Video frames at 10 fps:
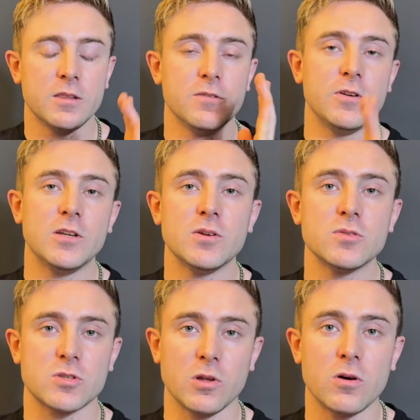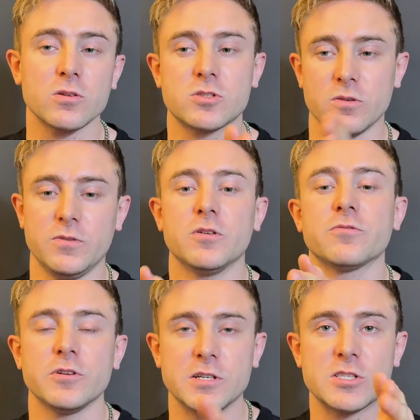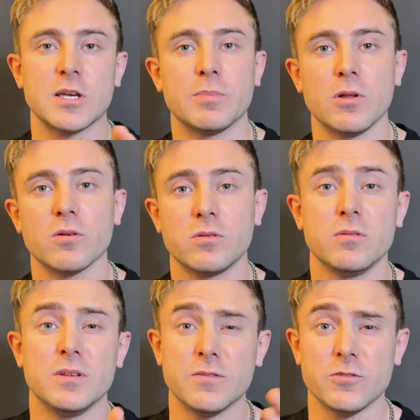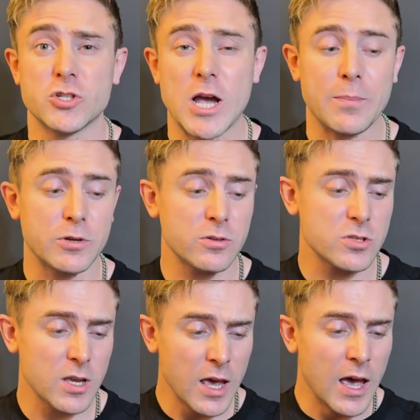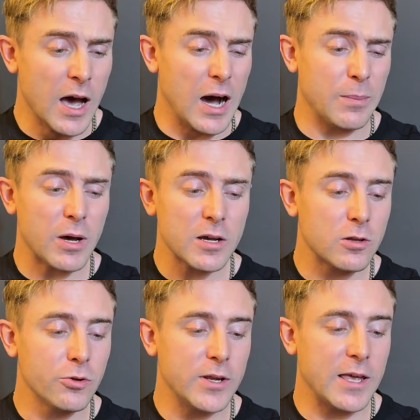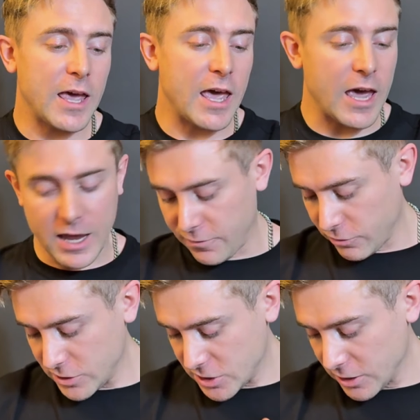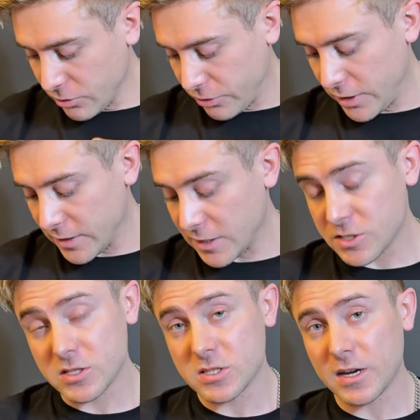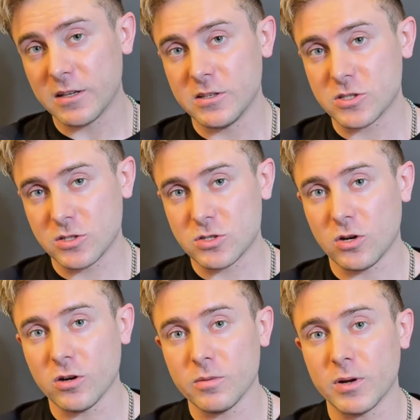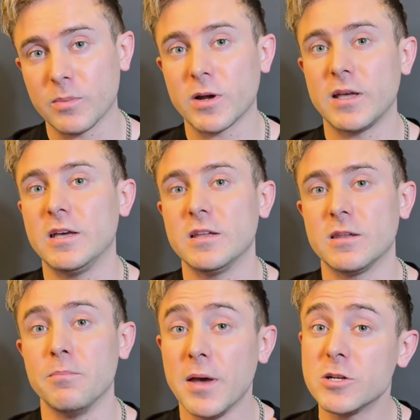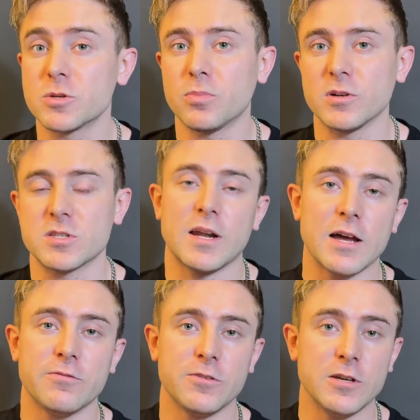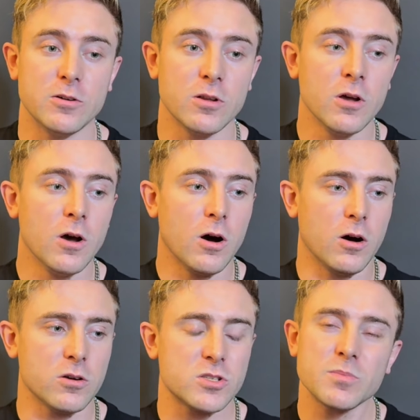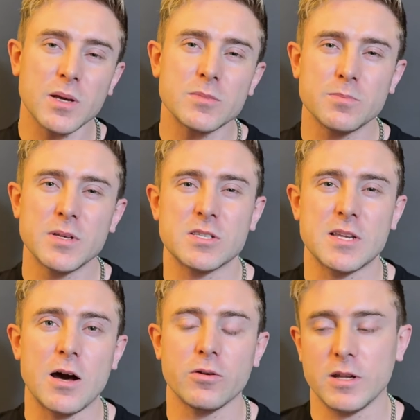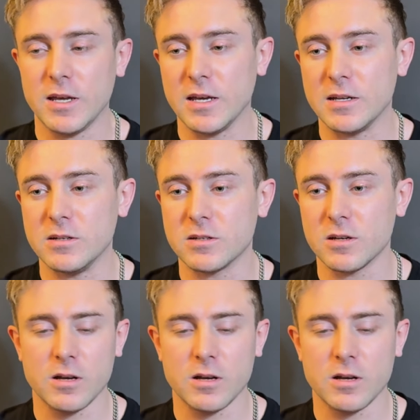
The video is long, so feel free to skip along through the different chapters. I'm not including every single thing that's inside of this guitar, but I'm going to hit the major points that I feel are sometimes missed out and